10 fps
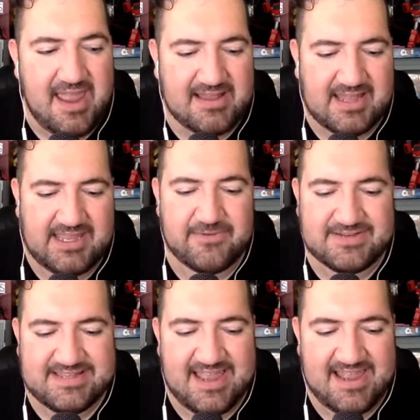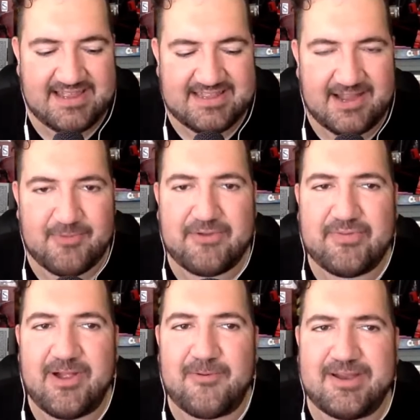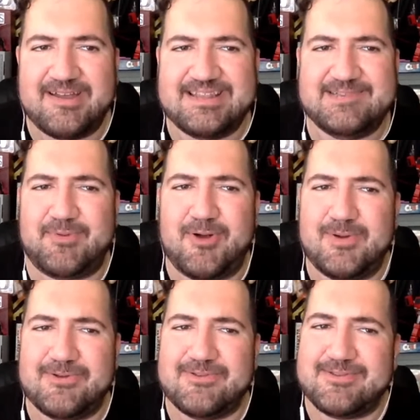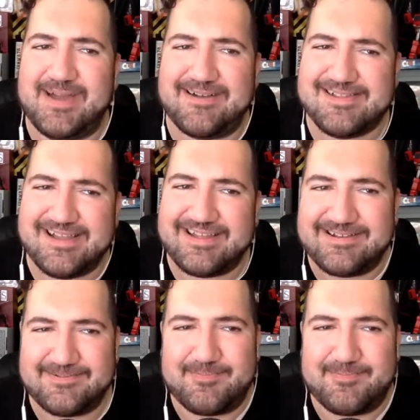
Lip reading: and like you were saying, like Ric Flair would cut these promos about like